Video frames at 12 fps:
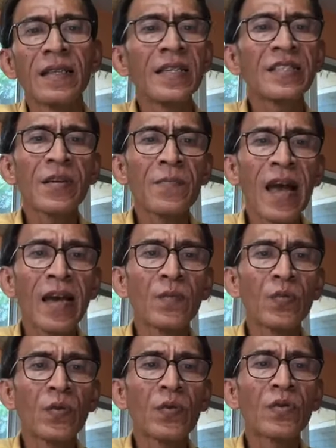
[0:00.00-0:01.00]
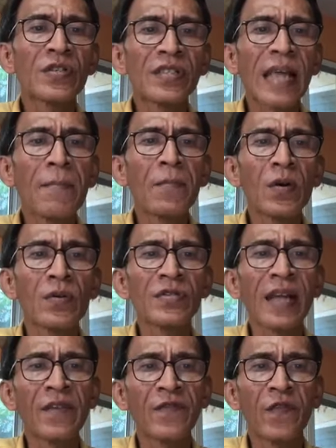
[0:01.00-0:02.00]
This is a man who
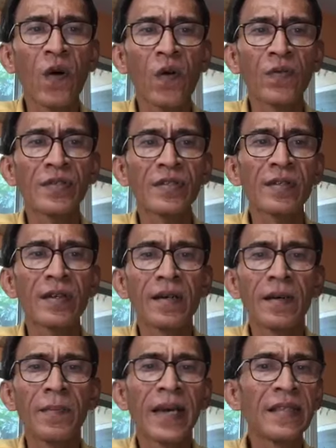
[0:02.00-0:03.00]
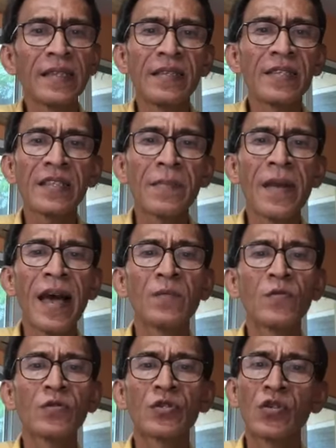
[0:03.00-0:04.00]
stumbles and falls, but this is a
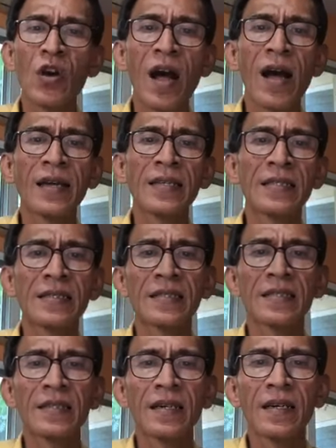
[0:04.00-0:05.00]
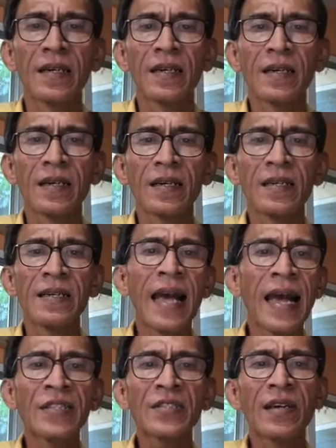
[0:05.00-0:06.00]
man who tried. He
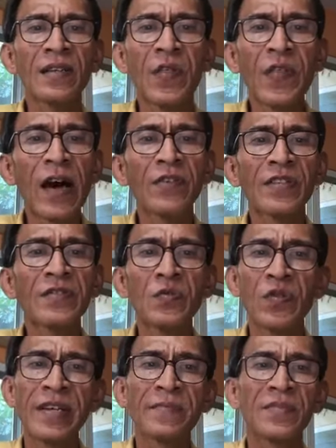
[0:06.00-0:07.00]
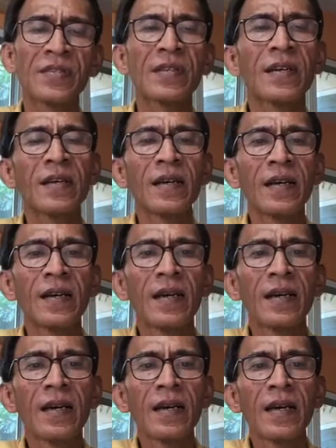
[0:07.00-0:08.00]
has 1,000 dreams
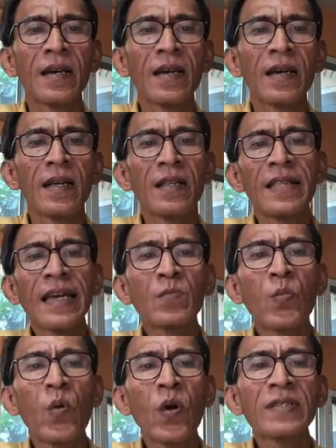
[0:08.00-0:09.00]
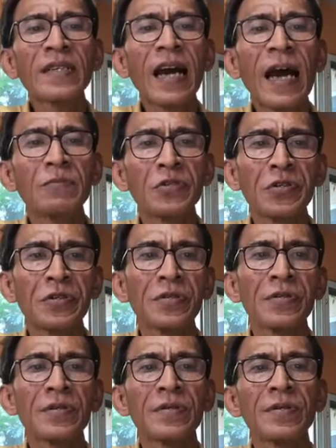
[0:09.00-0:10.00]
that won't come
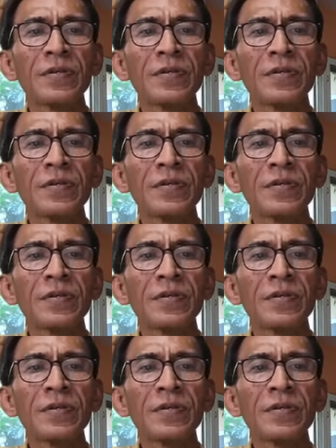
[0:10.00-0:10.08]
true,